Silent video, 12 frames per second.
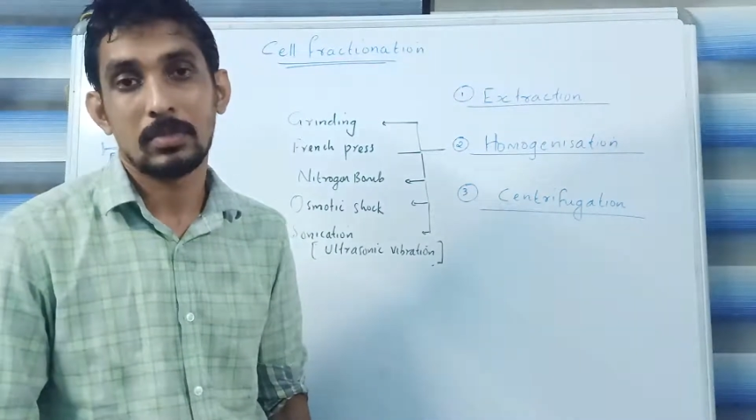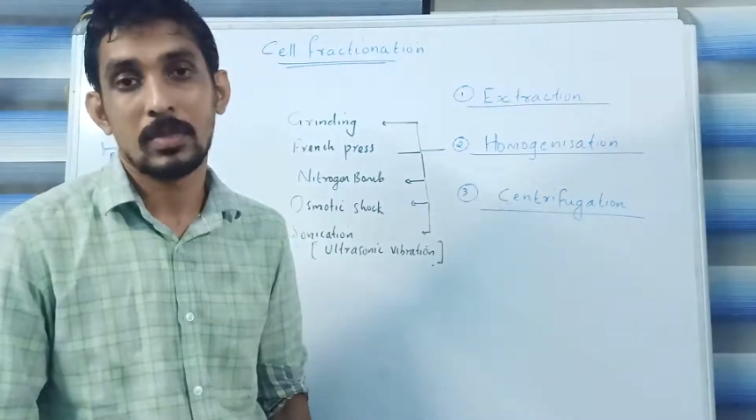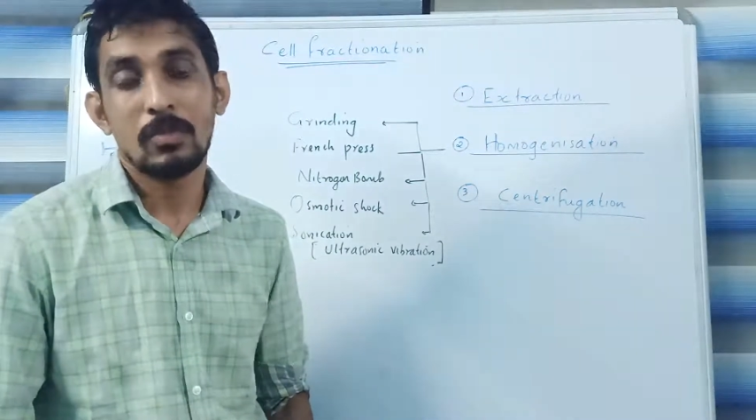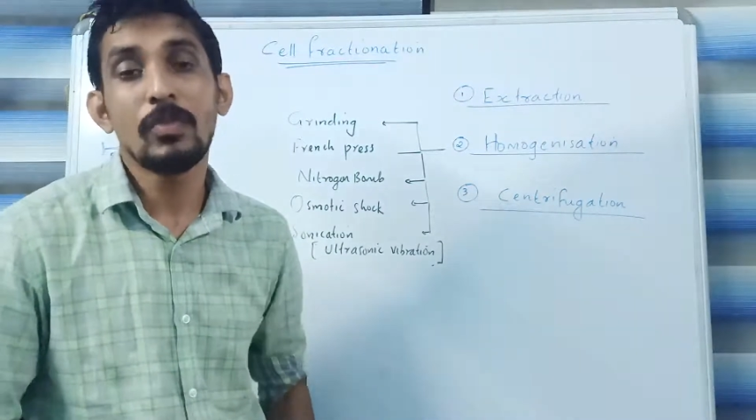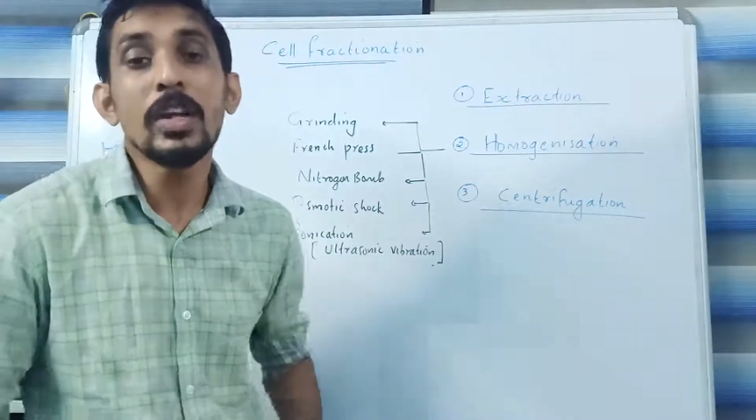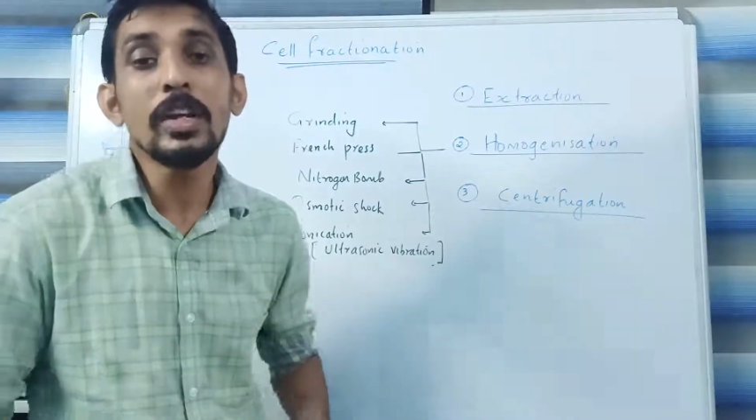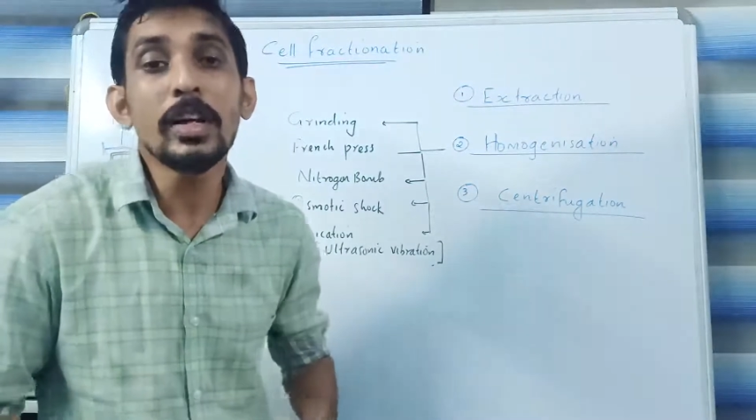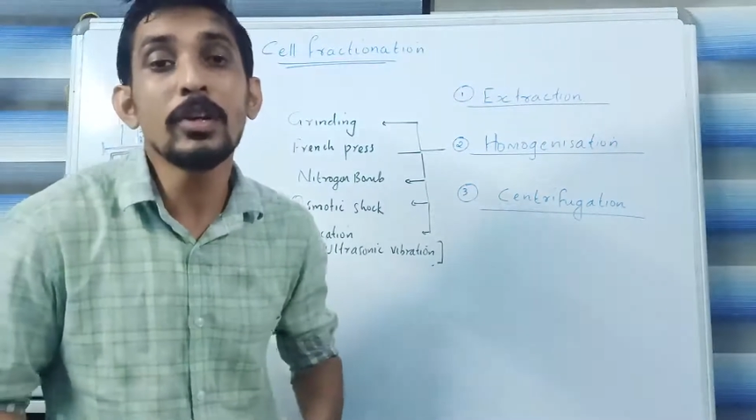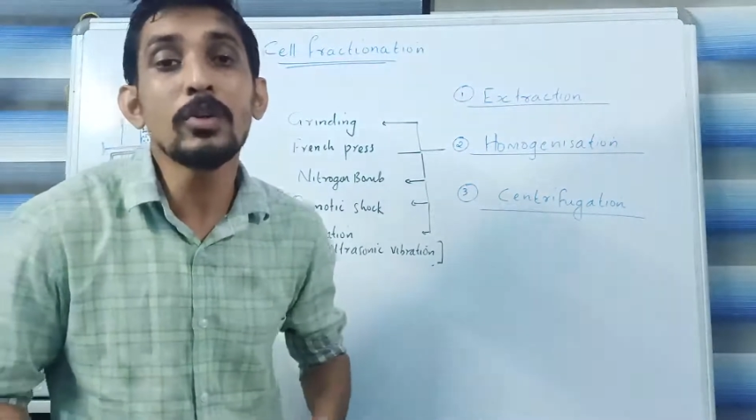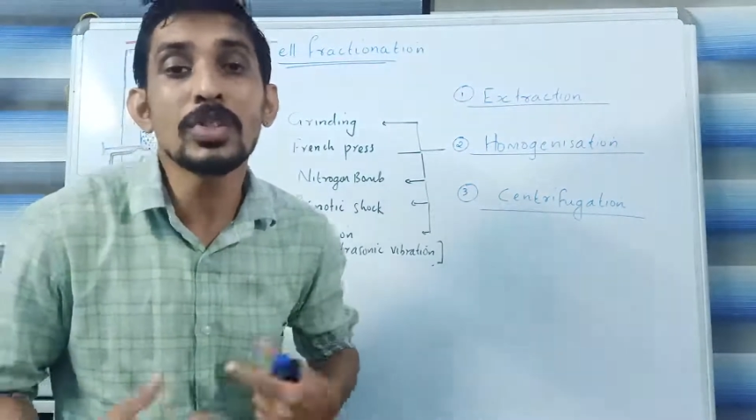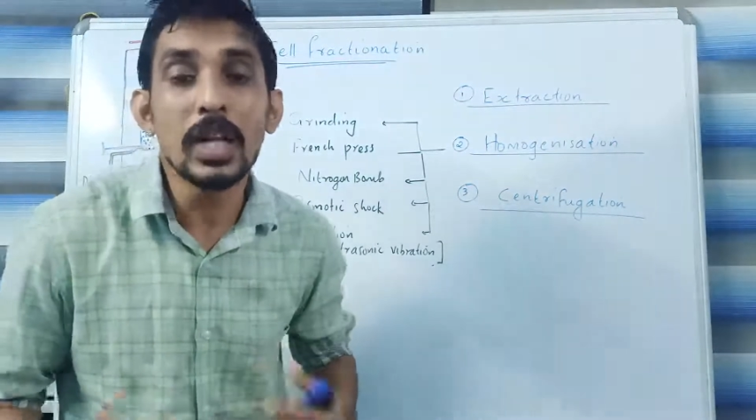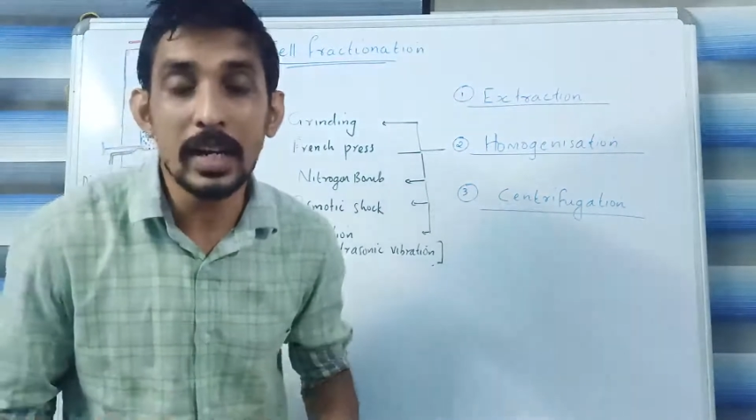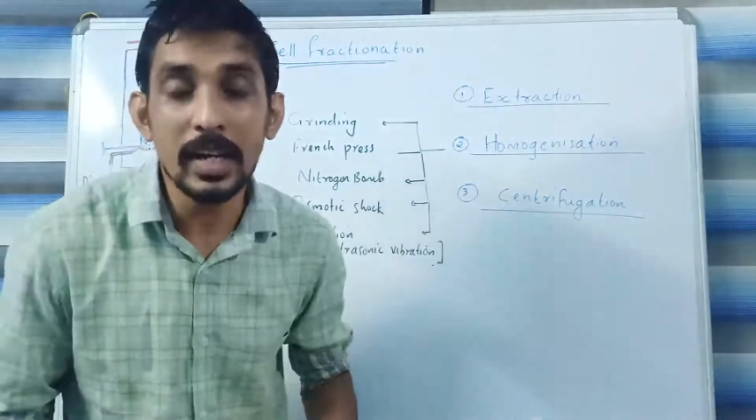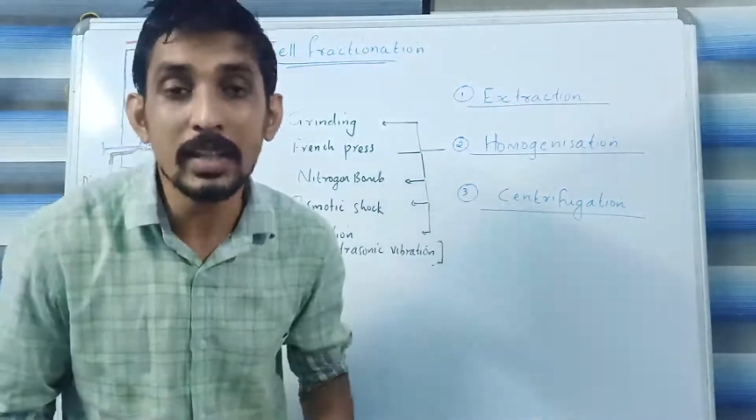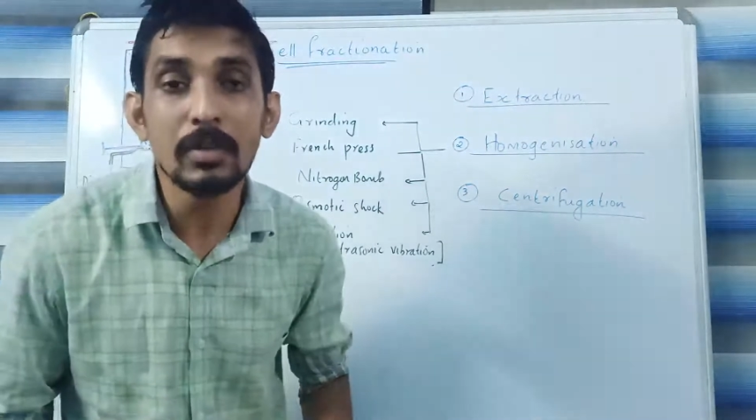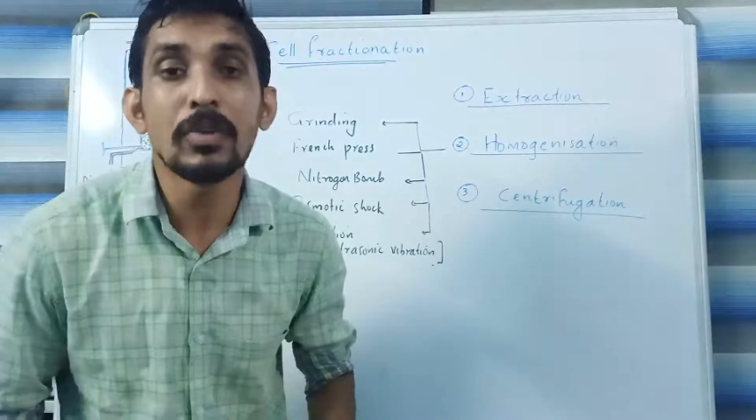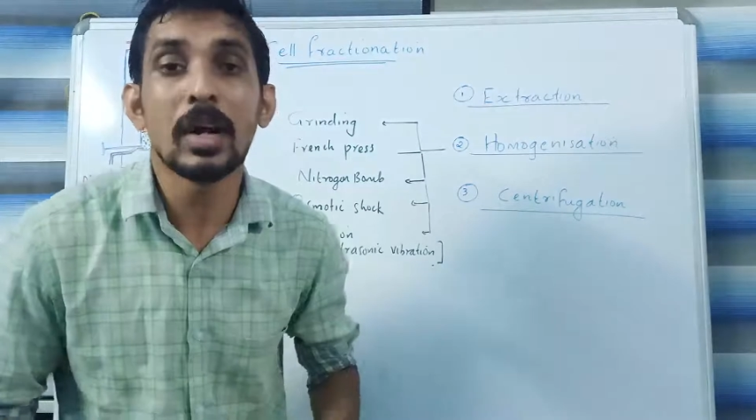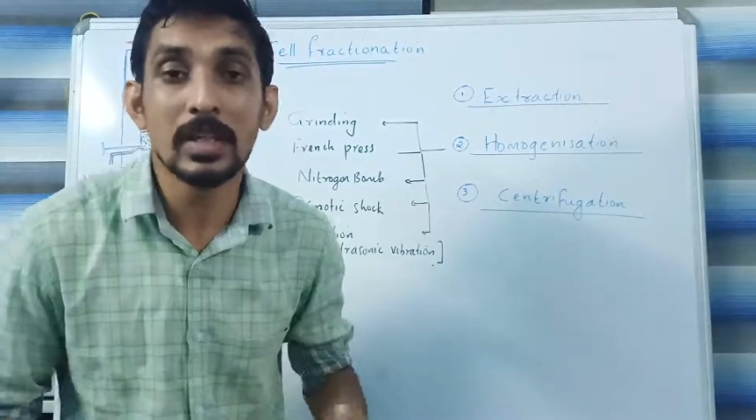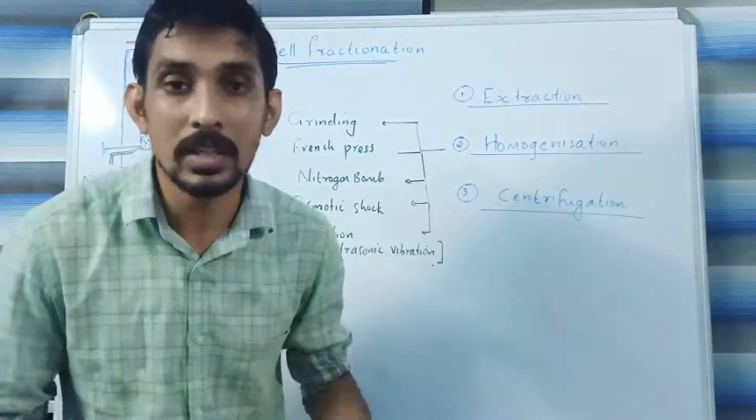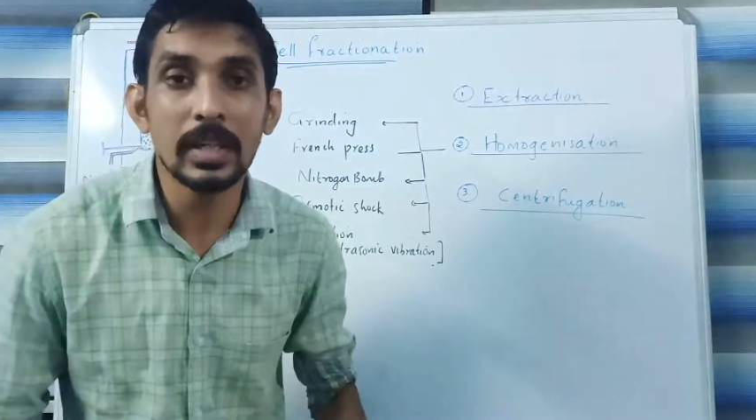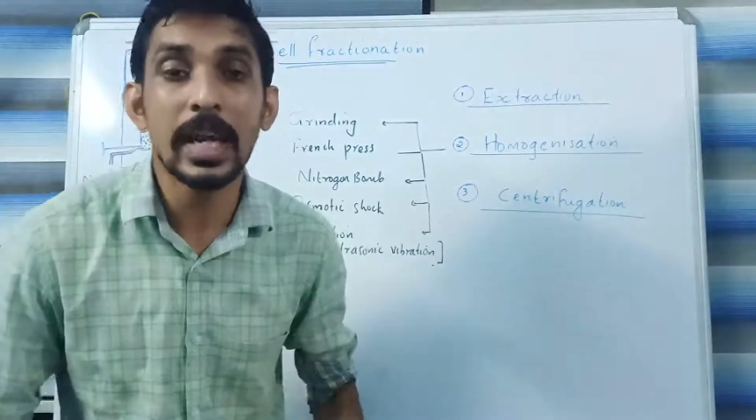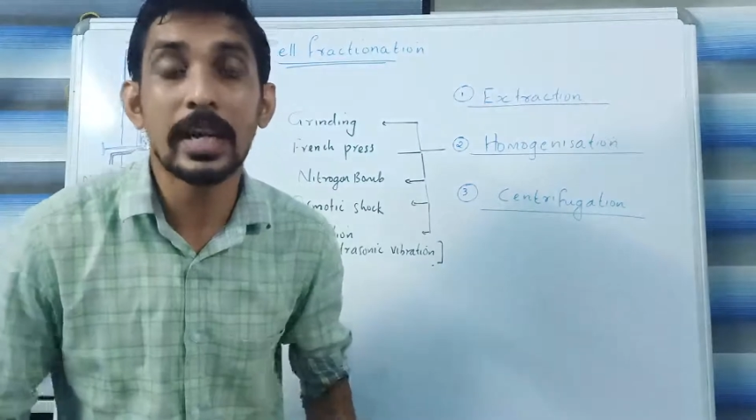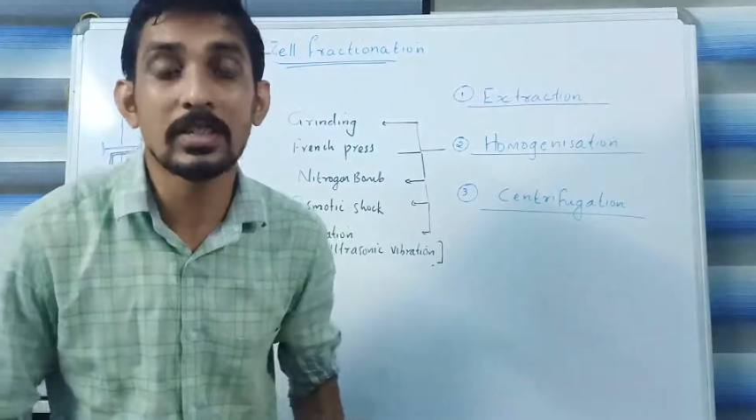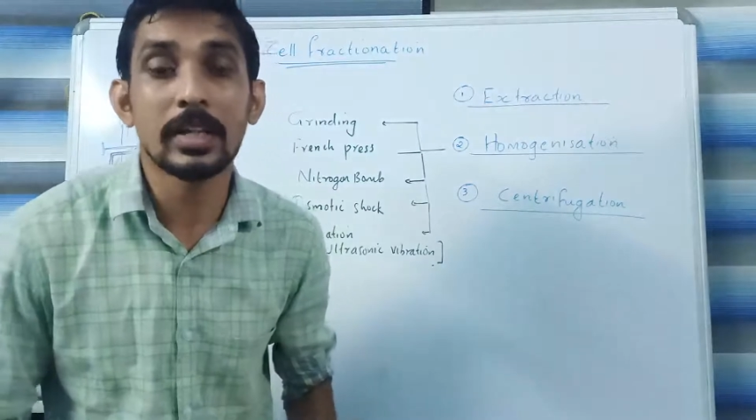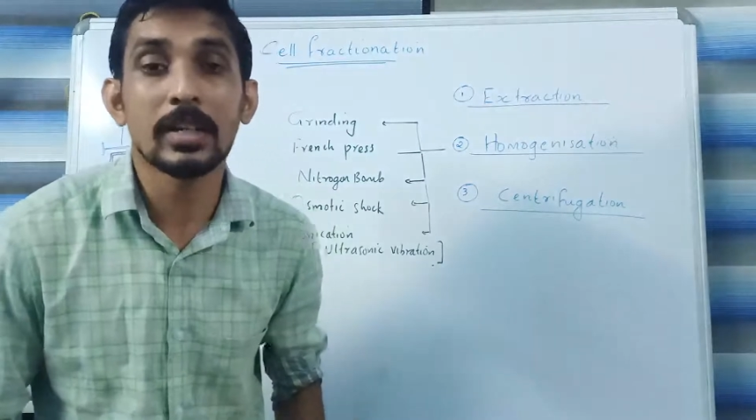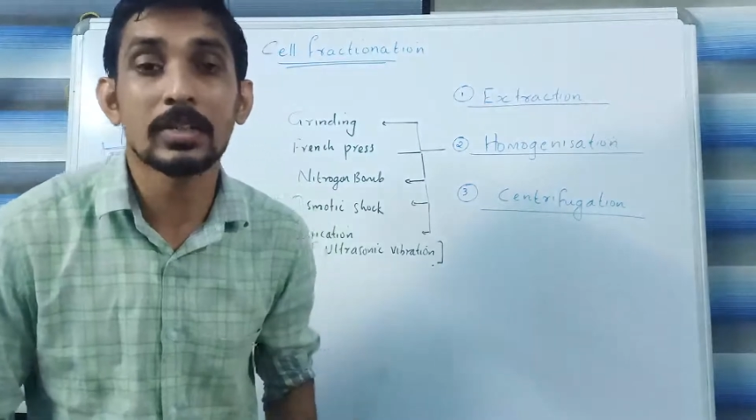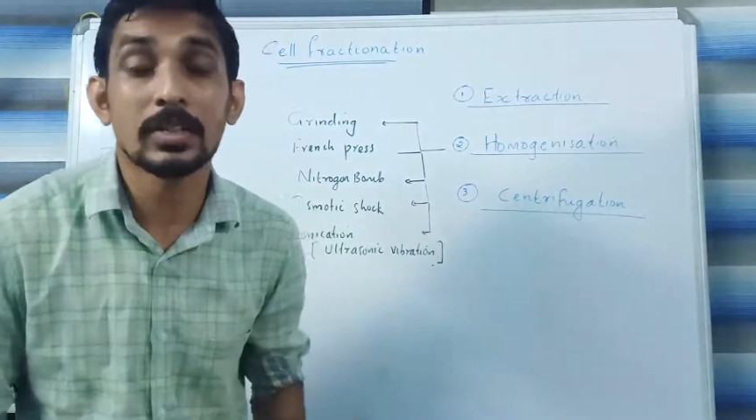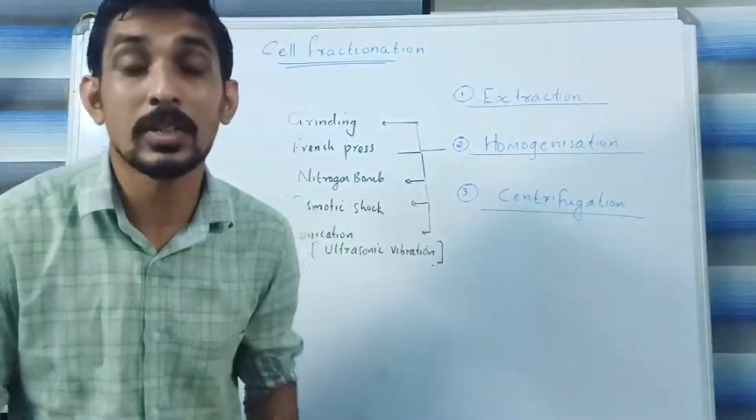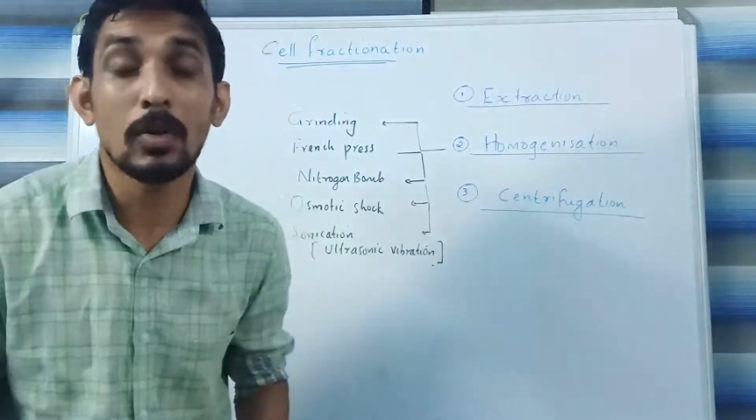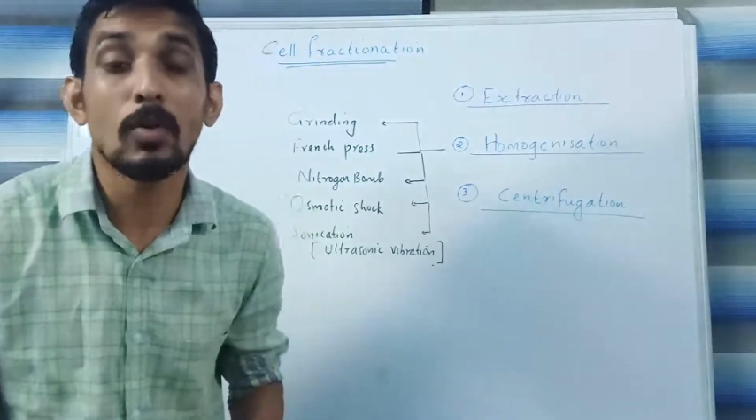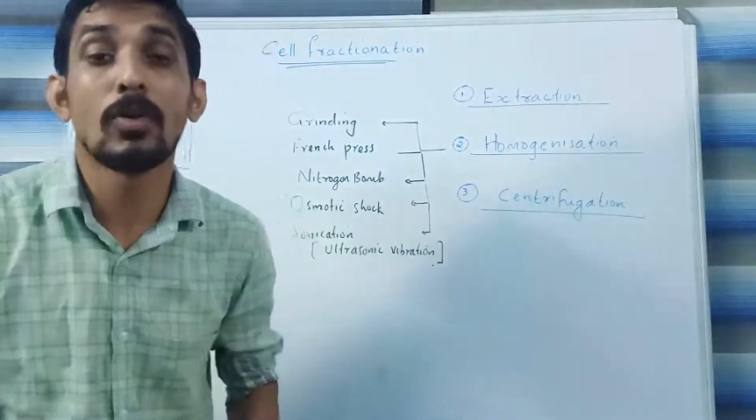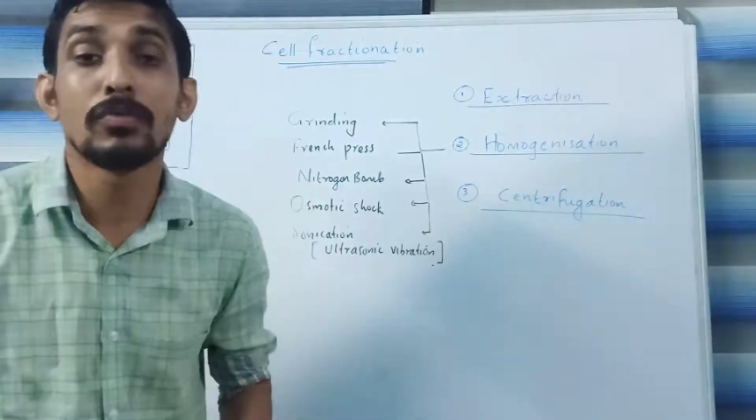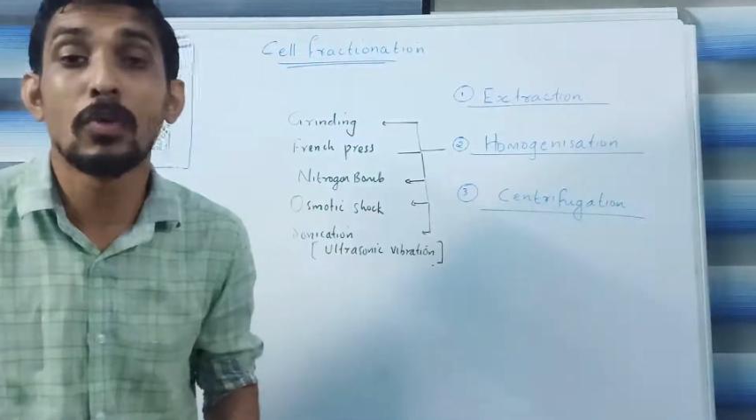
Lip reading: We need to study the function and structure of